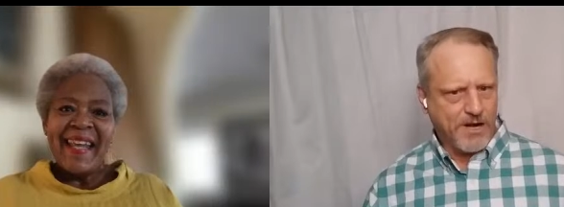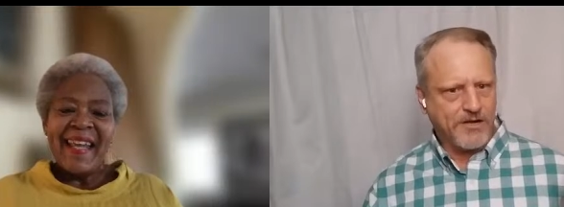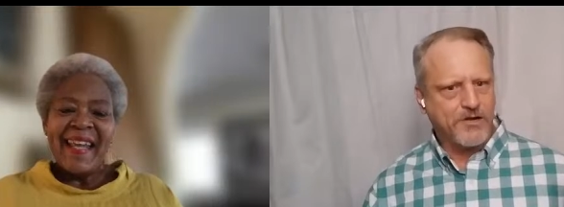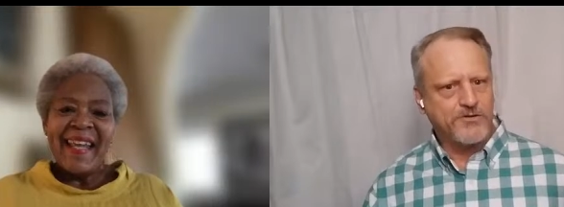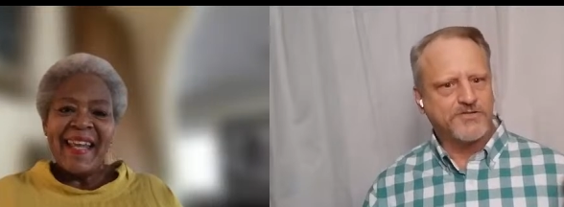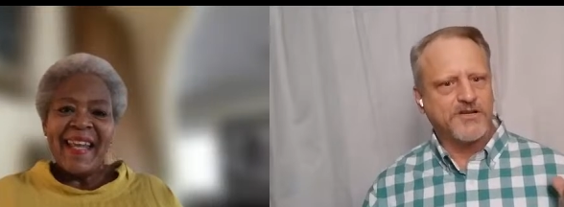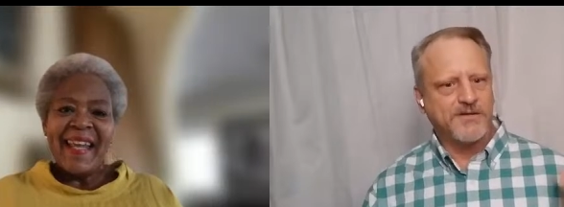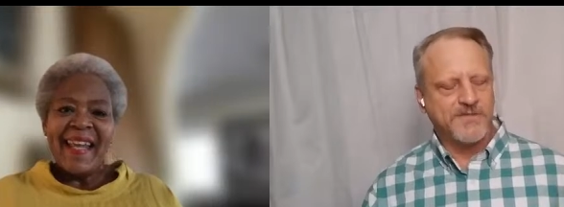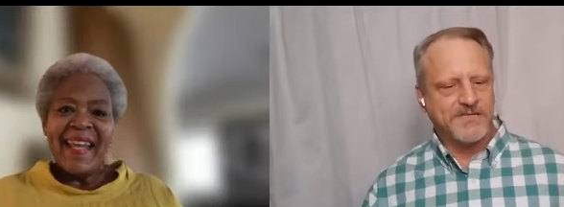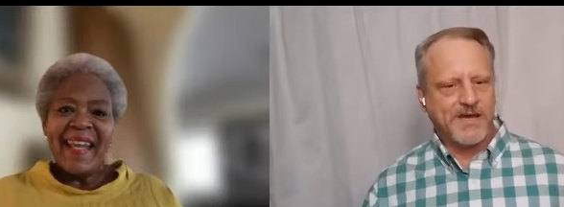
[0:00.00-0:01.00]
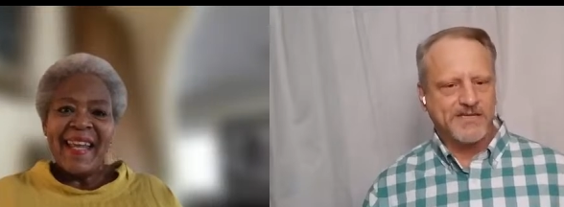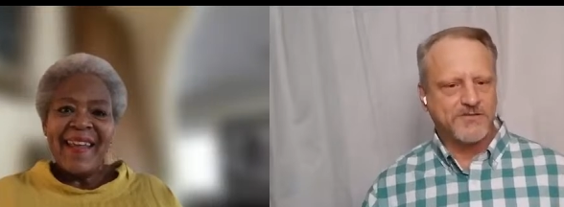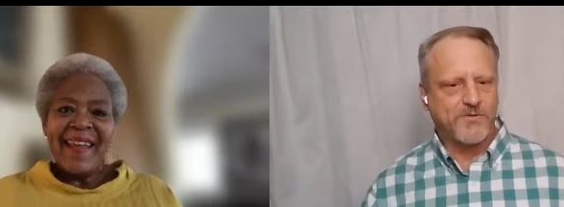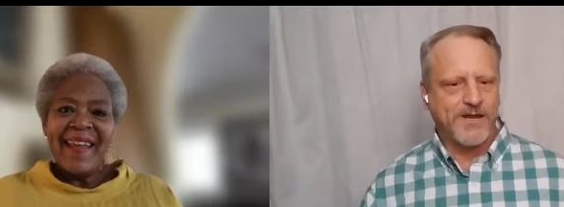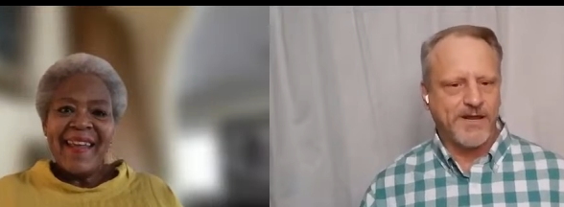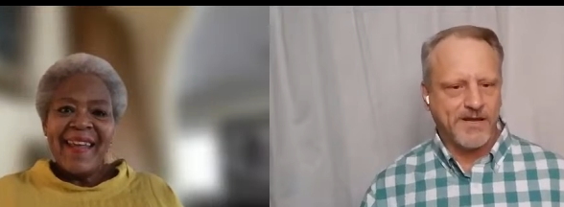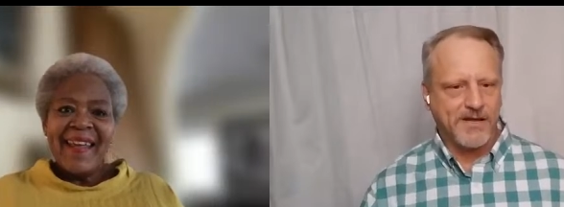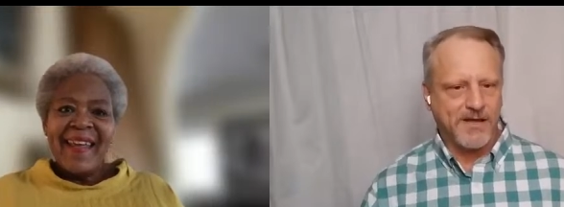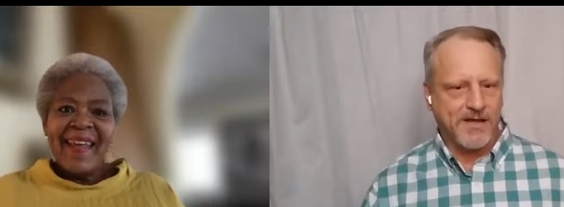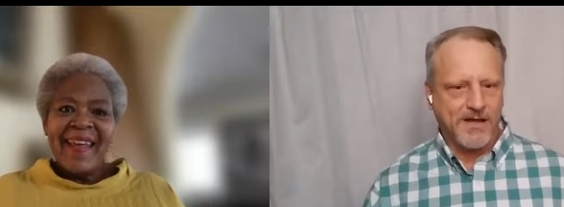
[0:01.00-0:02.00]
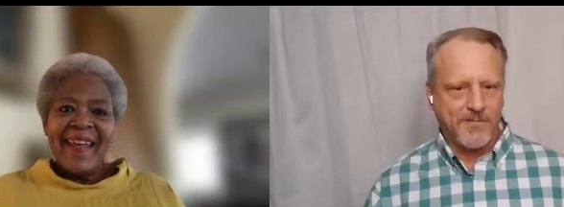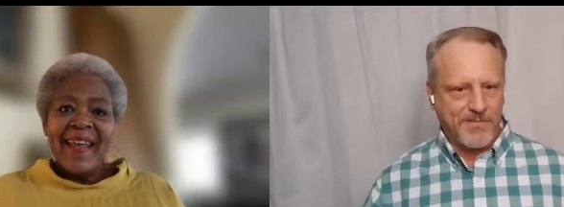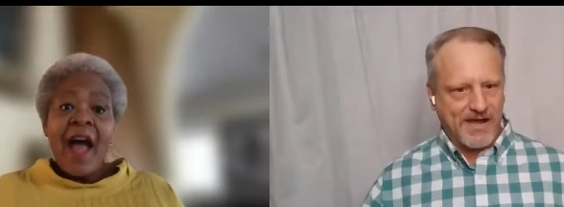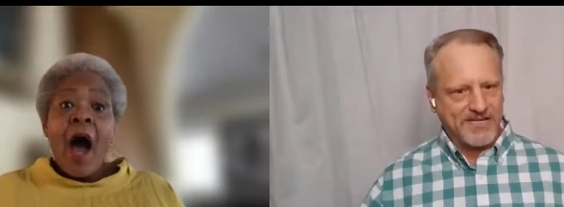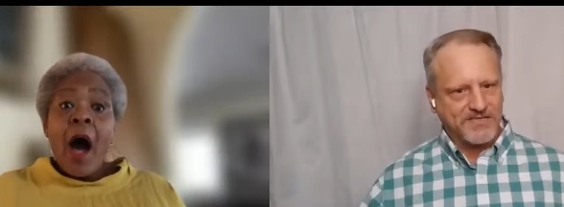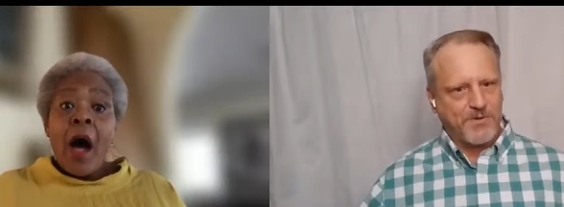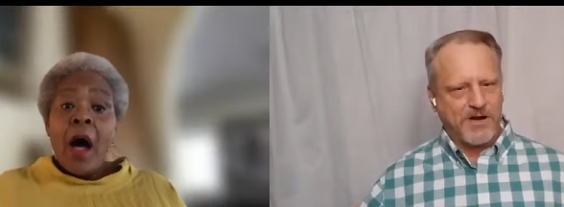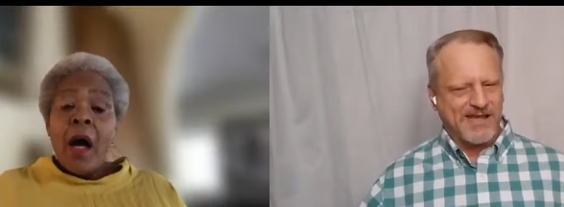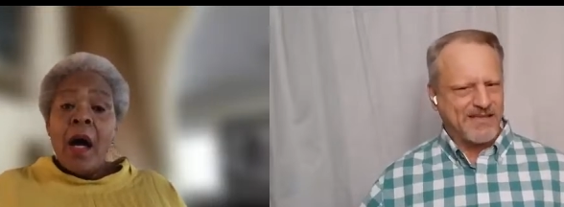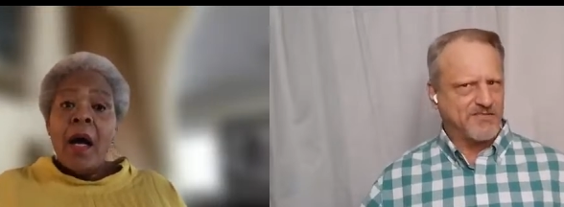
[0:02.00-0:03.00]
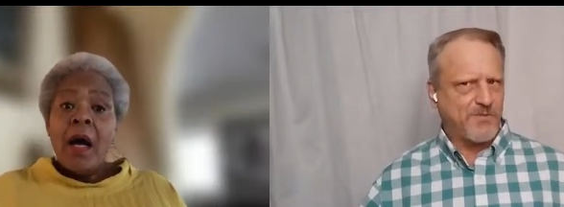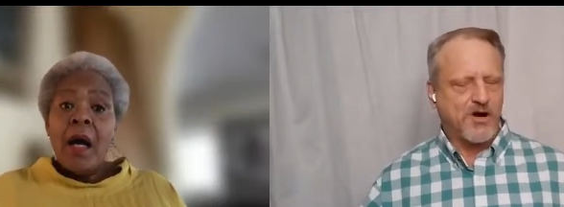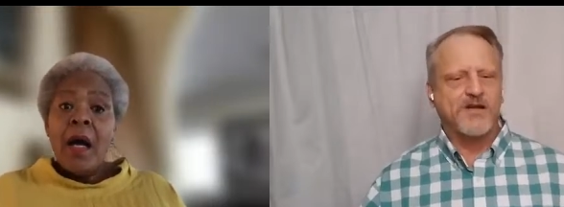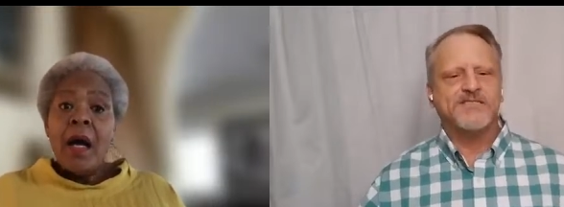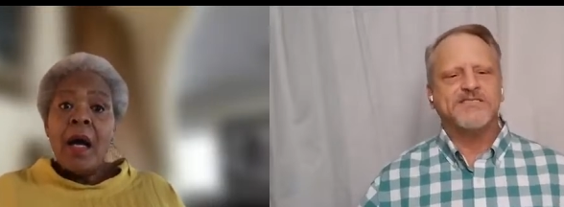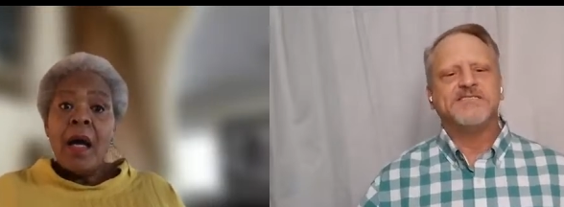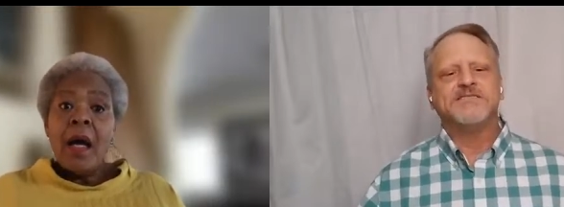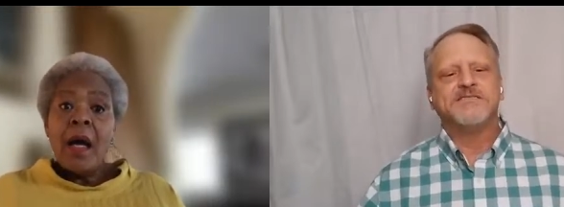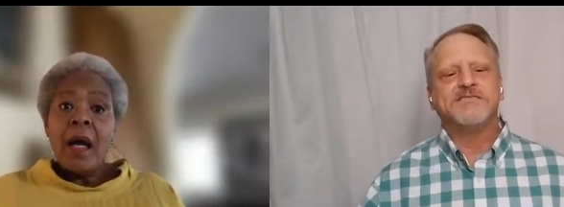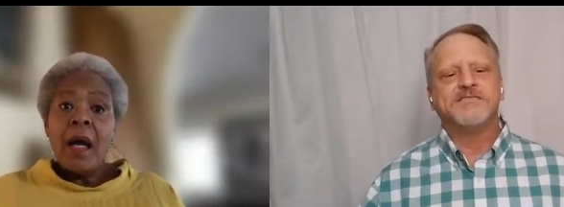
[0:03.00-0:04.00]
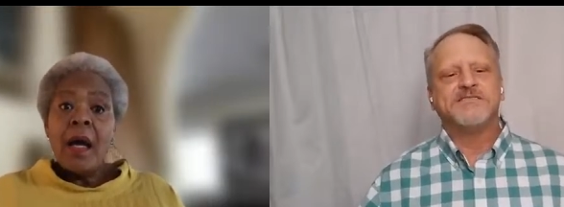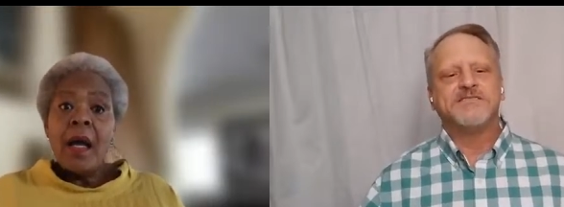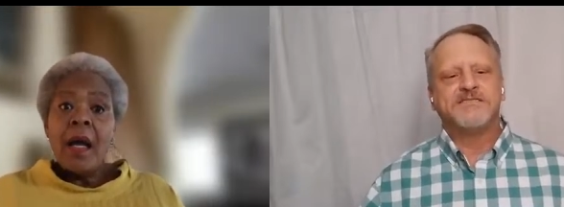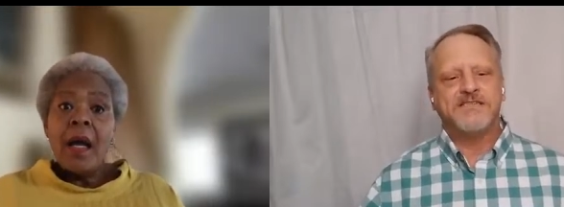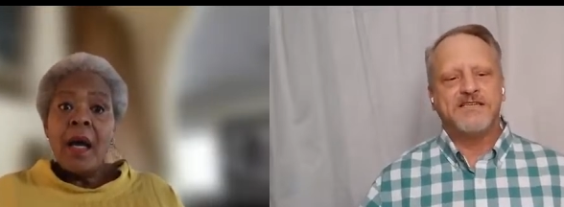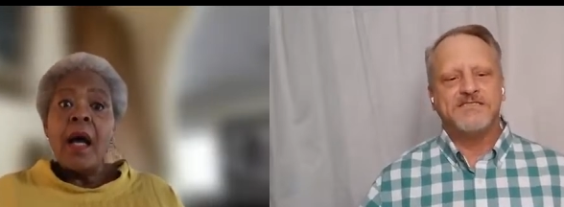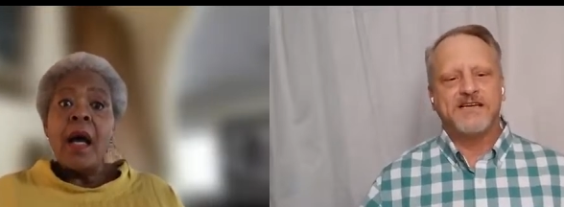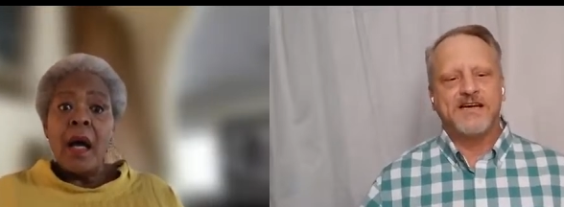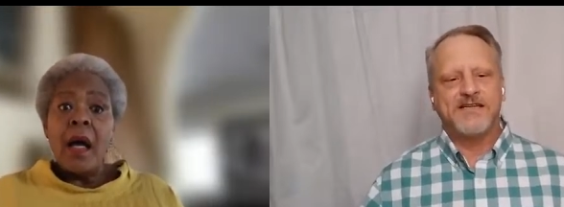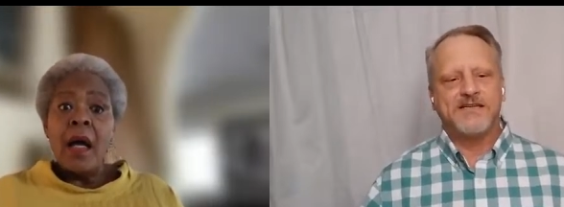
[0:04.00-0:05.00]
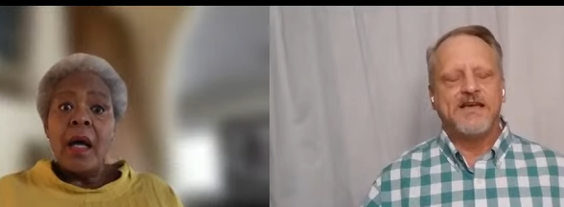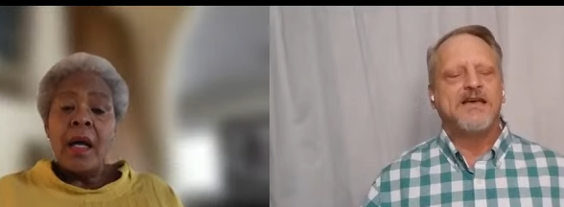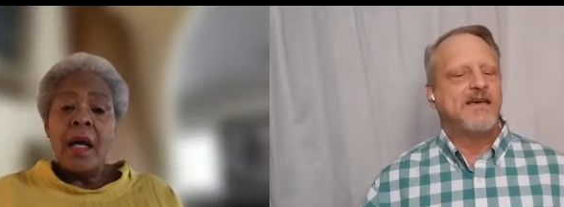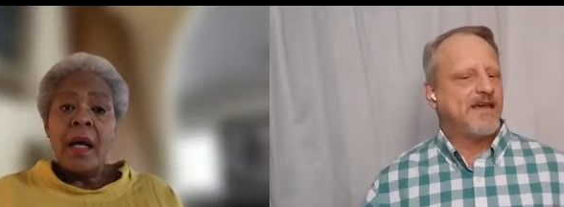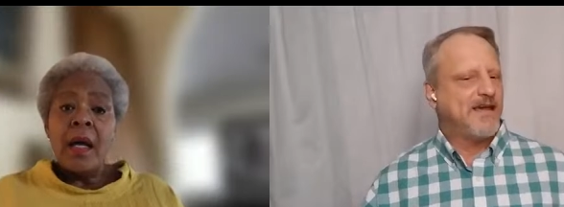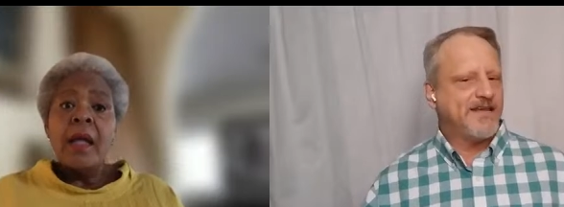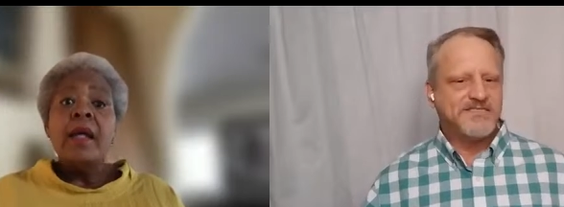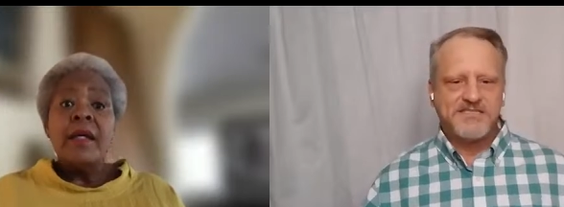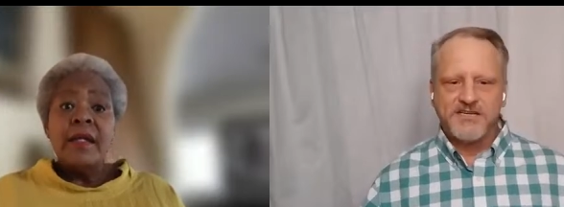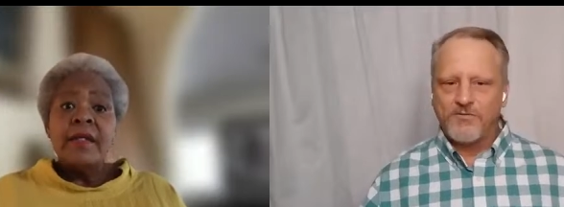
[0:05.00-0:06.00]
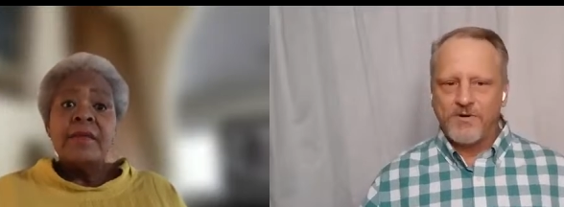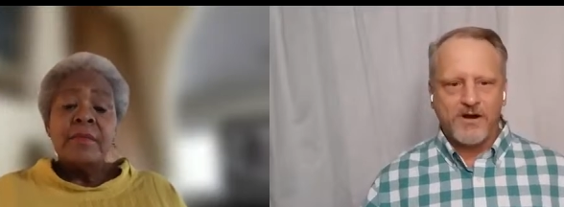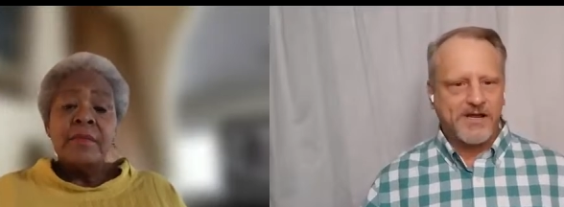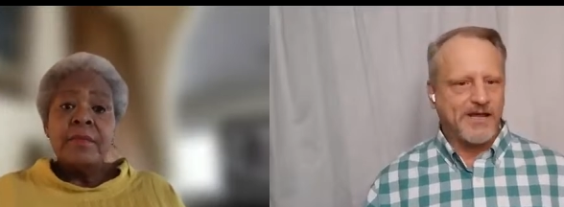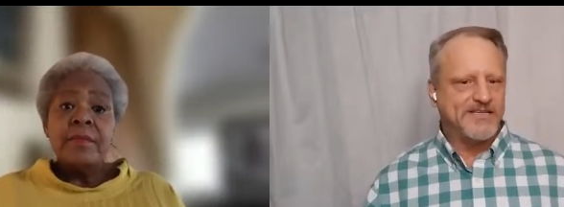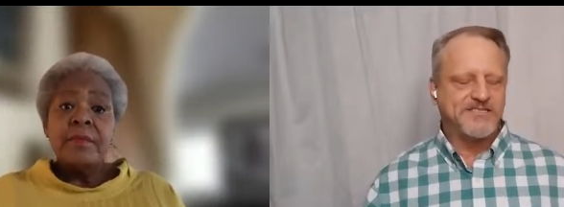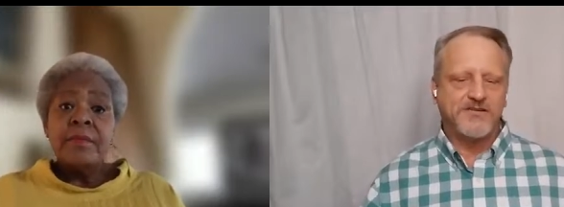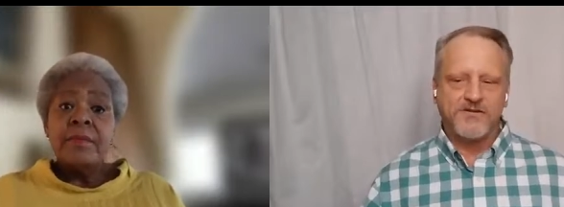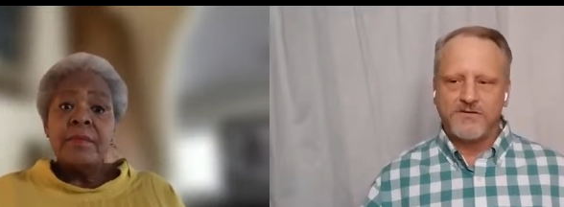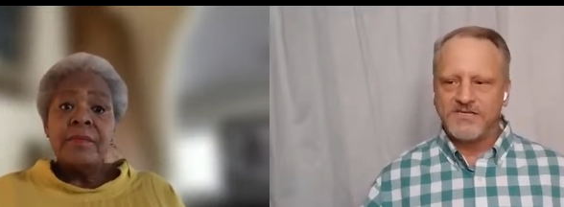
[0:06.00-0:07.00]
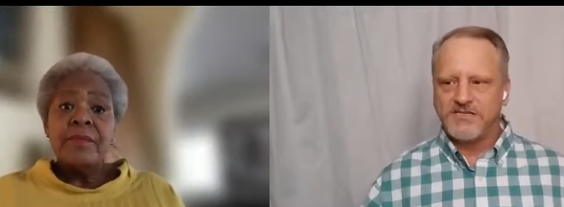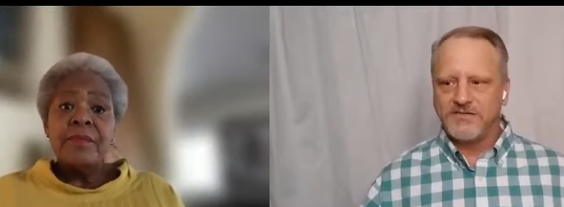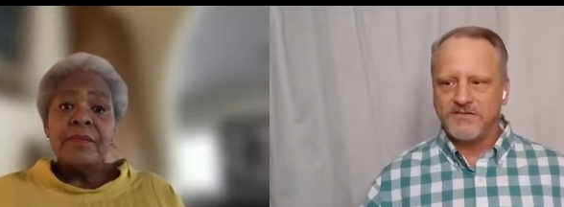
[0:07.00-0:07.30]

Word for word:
Speaker 1: morning news on him this past week uh, about his, I think it's Parkinson's. Uh-huh. and he's still working. He's still going